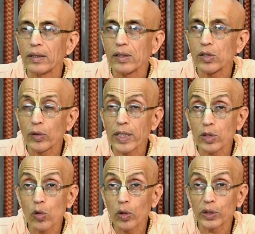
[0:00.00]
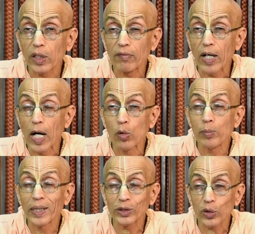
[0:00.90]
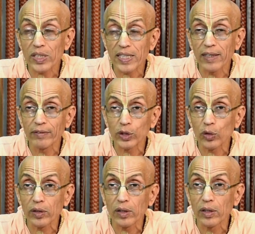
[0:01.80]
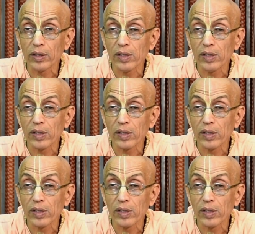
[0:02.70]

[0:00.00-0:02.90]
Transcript: So, there is no question of how much result we should